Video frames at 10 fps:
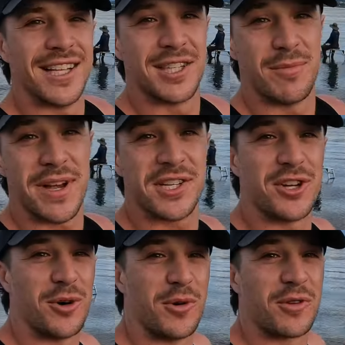That's the best
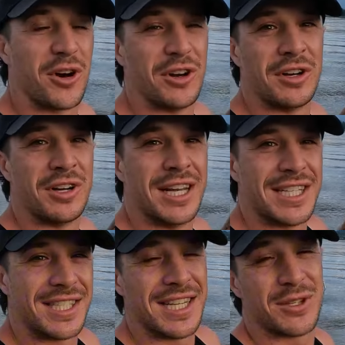shot we've gotten
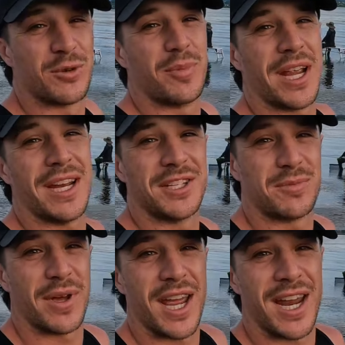since we've been in
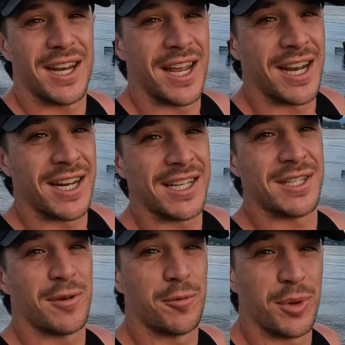Japan and it
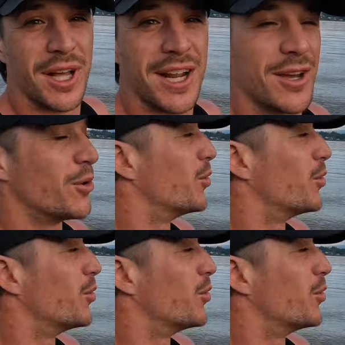is bloody